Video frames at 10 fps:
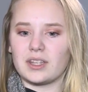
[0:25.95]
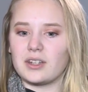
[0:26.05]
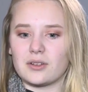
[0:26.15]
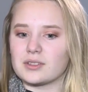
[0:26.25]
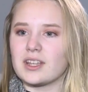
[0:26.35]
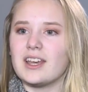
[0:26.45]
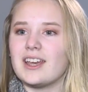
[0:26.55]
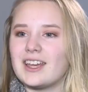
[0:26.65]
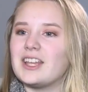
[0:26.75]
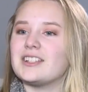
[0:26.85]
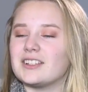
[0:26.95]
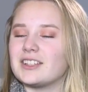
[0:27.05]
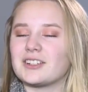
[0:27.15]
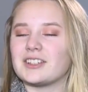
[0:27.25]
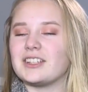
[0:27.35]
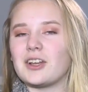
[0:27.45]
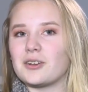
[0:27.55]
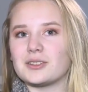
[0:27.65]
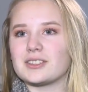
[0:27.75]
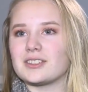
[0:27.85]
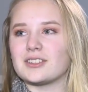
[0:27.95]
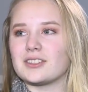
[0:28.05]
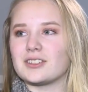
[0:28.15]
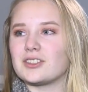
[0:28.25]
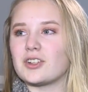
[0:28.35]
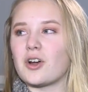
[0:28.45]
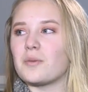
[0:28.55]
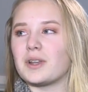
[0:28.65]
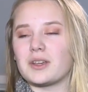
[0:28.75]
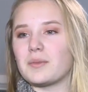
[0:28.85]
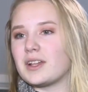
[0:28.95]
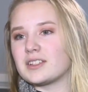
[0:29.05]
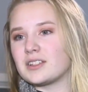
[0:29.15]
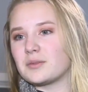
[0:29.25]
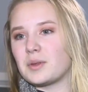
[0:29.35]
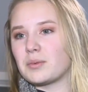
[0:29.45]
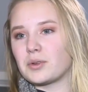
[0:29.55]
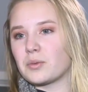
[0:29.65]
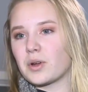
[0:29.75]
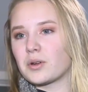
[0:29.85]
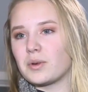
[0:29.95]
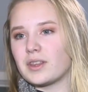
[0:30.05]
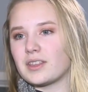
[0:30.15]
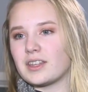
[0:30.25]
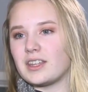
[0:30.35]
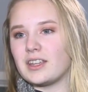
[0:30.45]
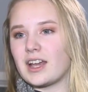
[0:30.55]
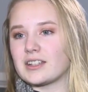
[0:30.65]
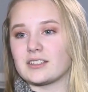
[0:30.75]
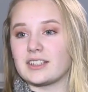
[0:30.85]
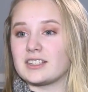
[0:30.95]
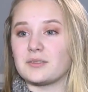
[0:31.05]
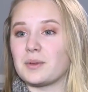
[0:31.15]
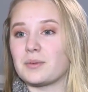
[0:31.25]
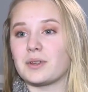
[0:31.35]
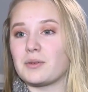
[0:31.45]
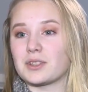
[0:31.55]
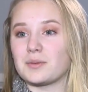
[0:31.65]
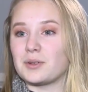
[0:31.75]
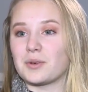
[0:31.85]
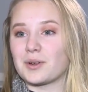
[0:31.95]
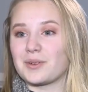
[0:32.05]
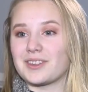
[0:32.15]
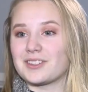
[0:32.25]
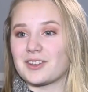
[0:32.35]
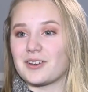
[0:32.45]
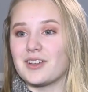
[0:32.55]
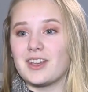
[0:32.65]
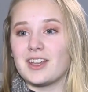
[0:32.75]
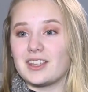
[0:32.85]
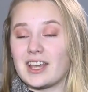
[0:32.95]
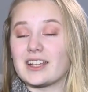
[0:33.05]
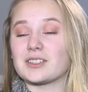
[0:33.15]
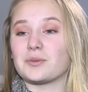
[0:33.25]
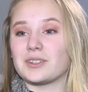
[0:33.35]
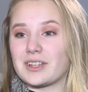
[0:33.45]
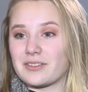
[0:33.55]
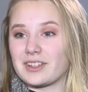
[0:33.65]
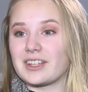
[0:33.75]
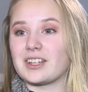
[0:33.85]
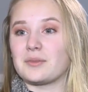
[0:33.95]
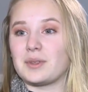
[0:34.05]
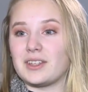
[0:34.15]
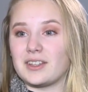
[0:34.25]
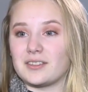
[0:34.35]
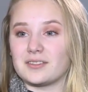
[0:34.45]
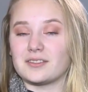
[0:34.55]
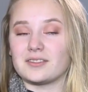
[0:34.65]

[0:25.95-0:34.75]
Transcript: He knows, he literally knows so many amazing people to work with, and he has a list of people he wants me to work with. So, yes, we're definitely going to be